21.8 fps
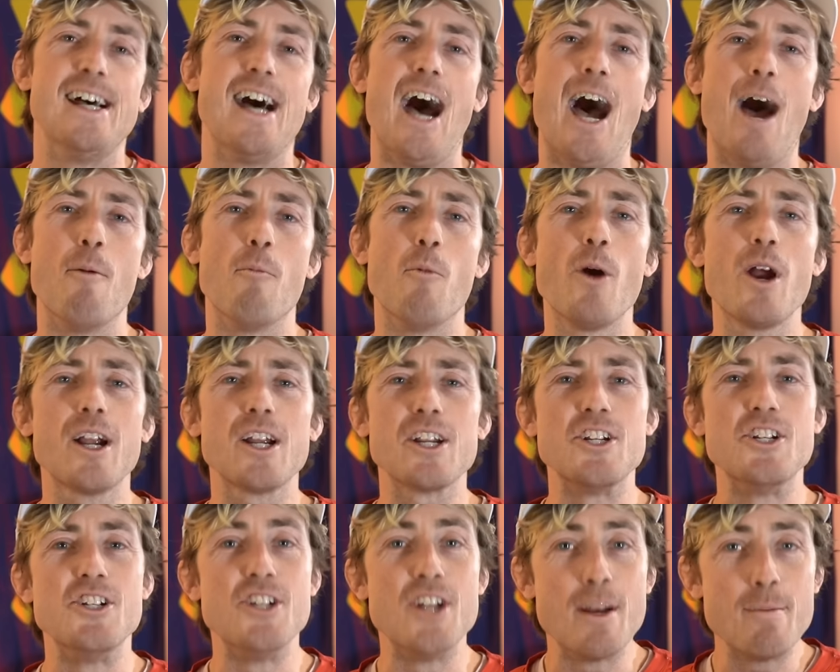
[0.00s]
I'm wearing
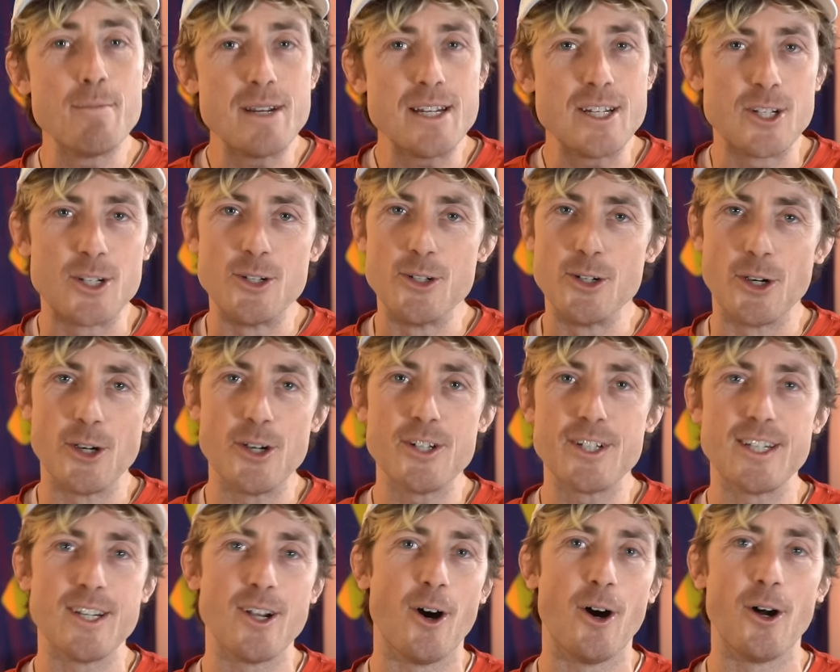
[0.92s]
Jimmy's
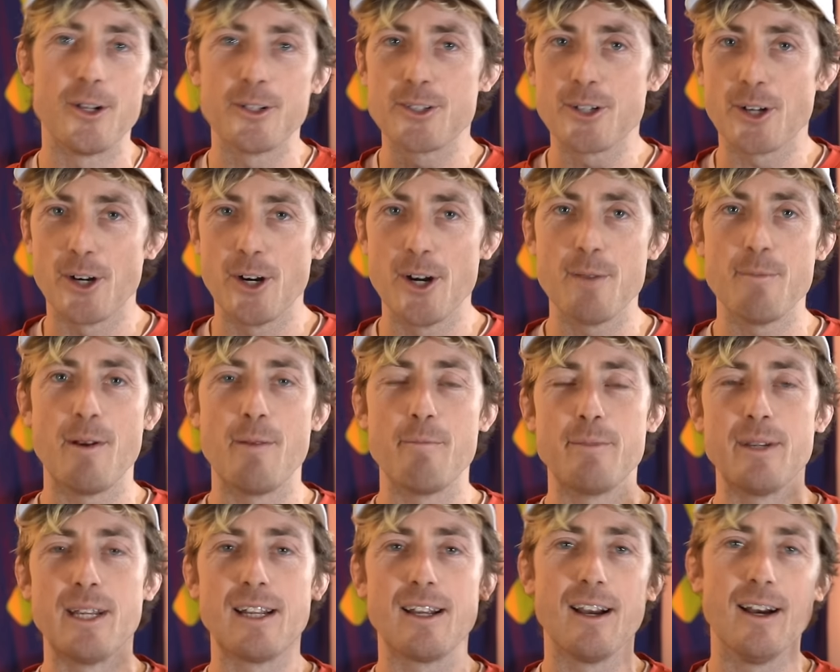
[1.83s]
jersey all tournament
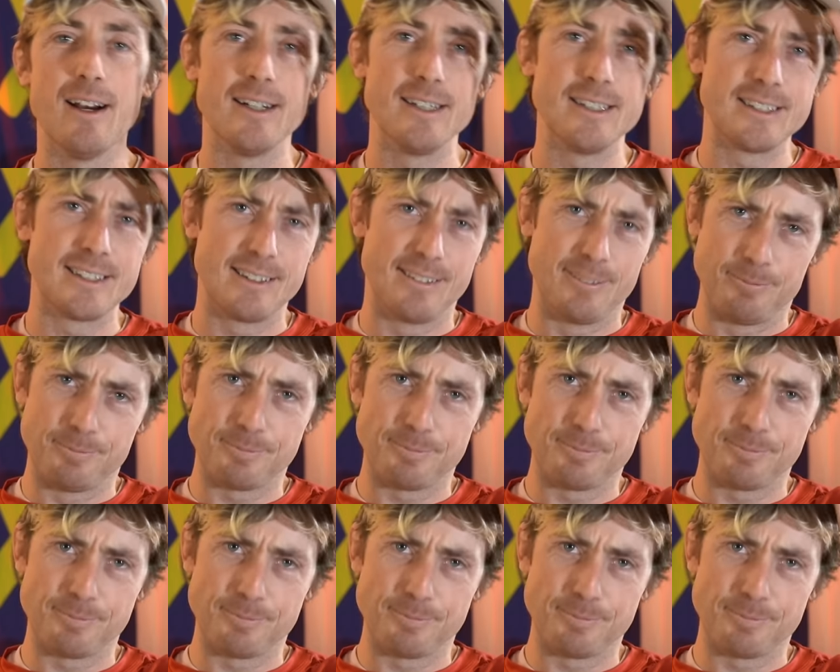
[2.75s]
because